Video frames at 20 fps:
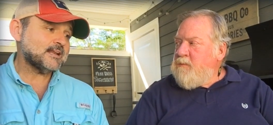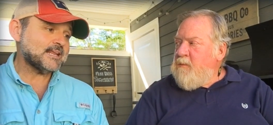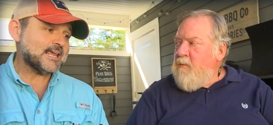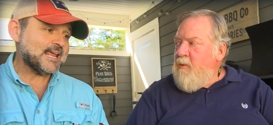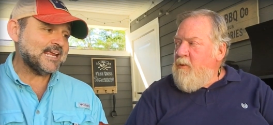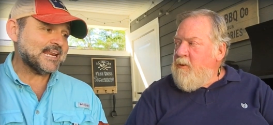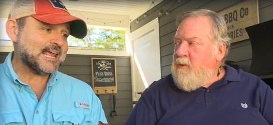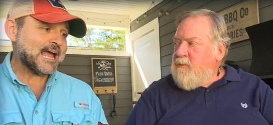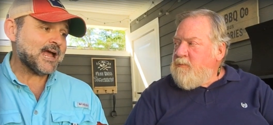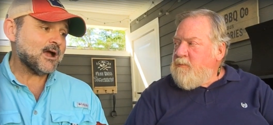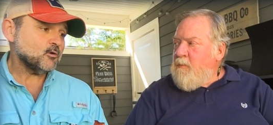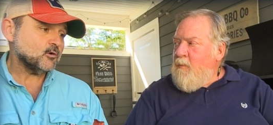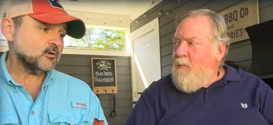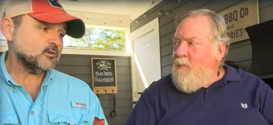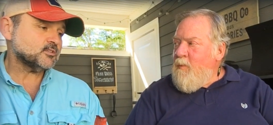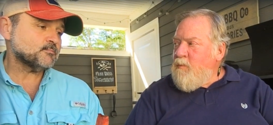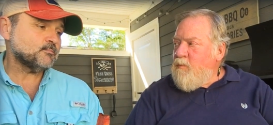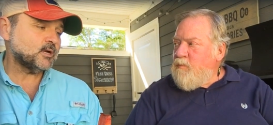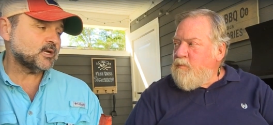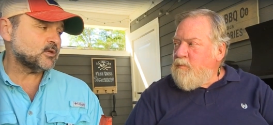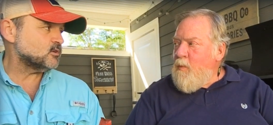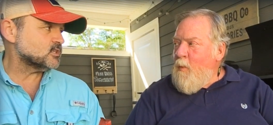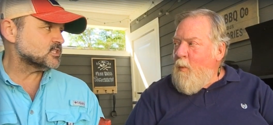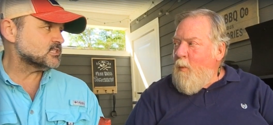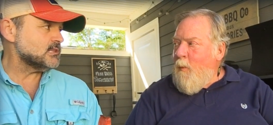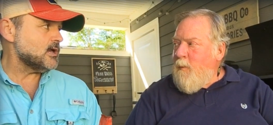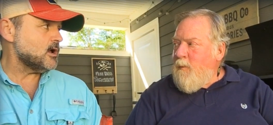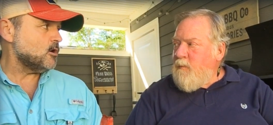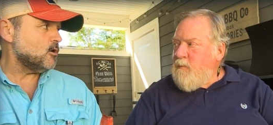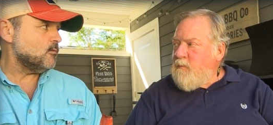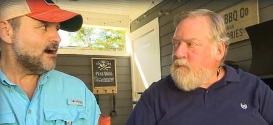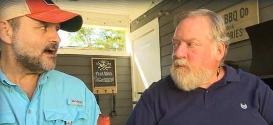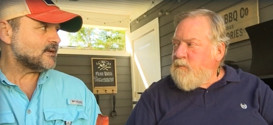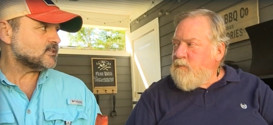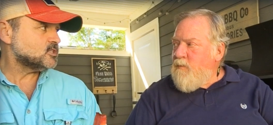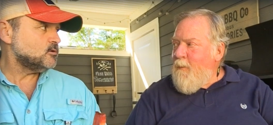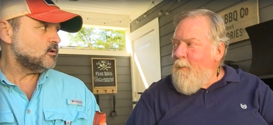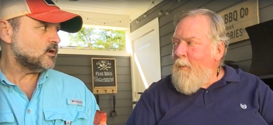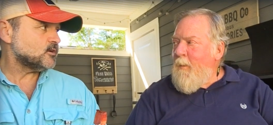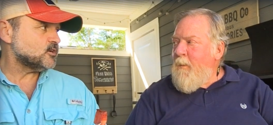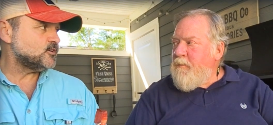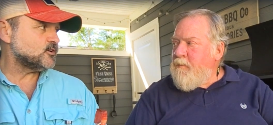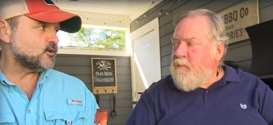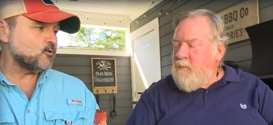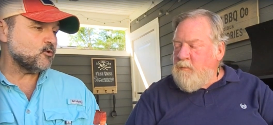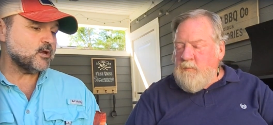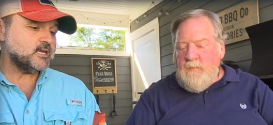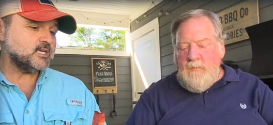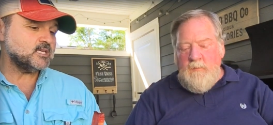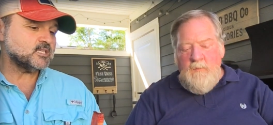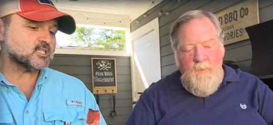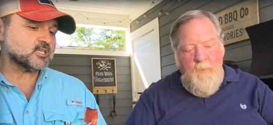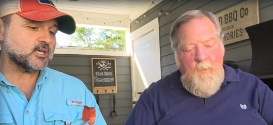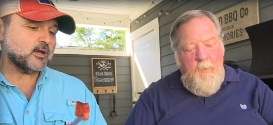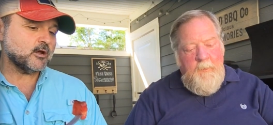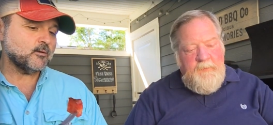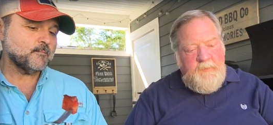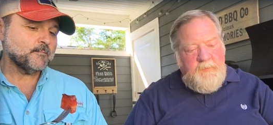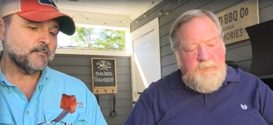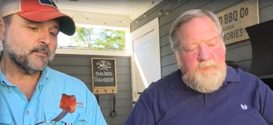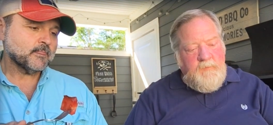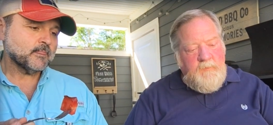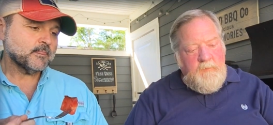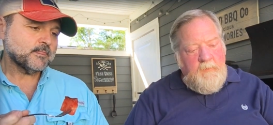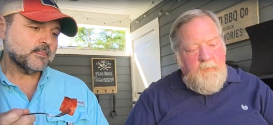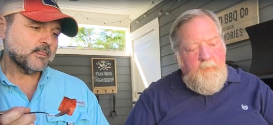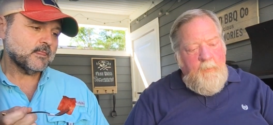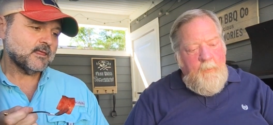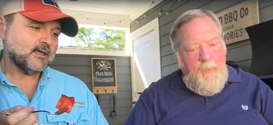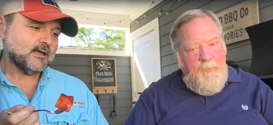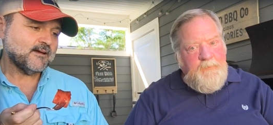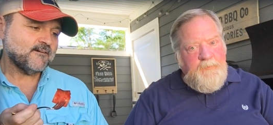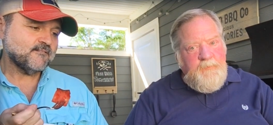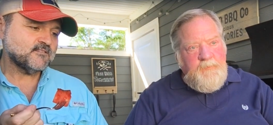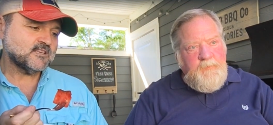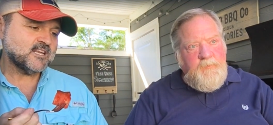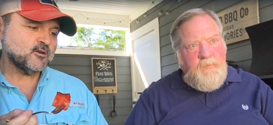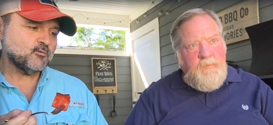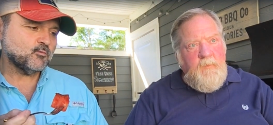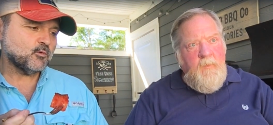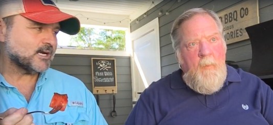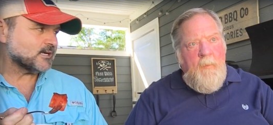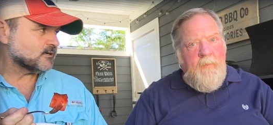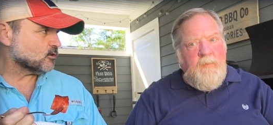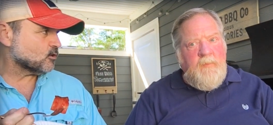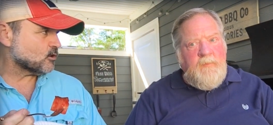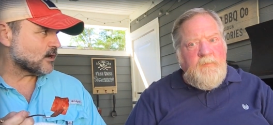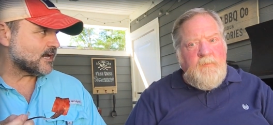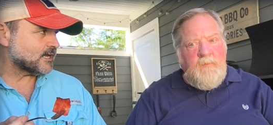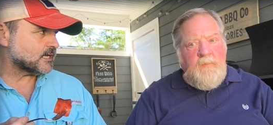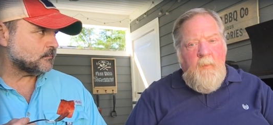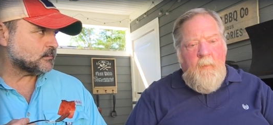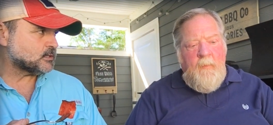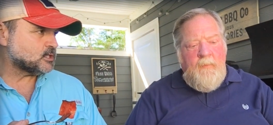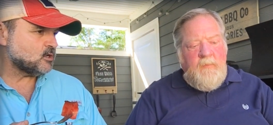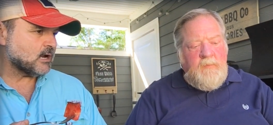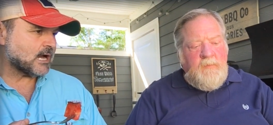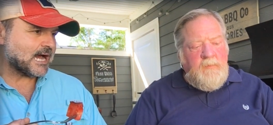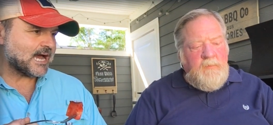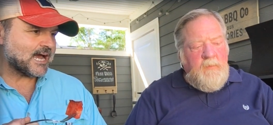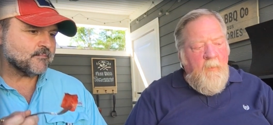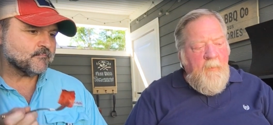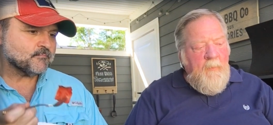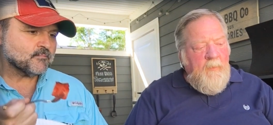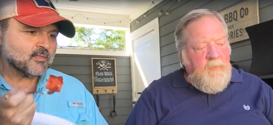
Speaker 1: 8 hours, but it was low, about 200 degrees. So I didn't want to crank it up too high.